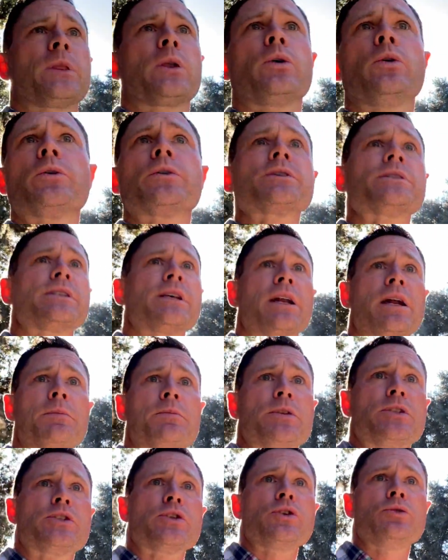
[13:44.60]
or set up
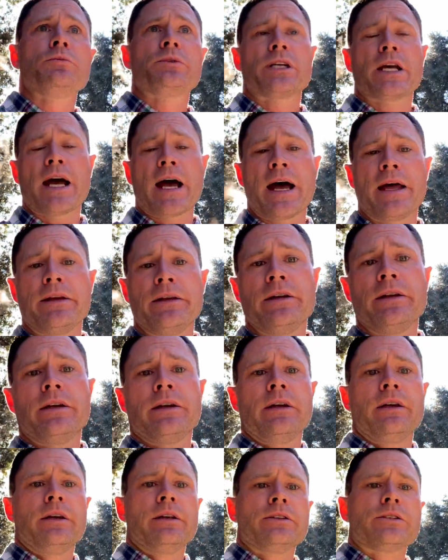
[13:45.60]
a Zoom chat
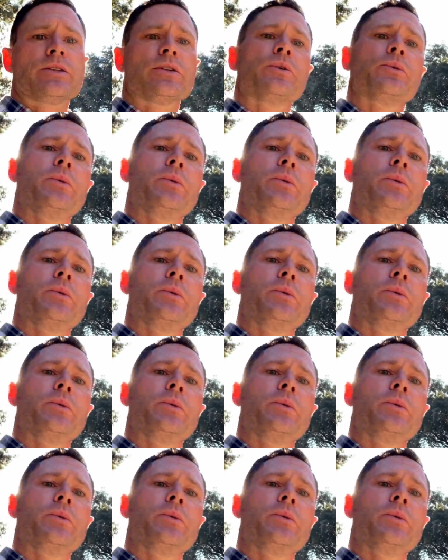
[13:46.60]
so that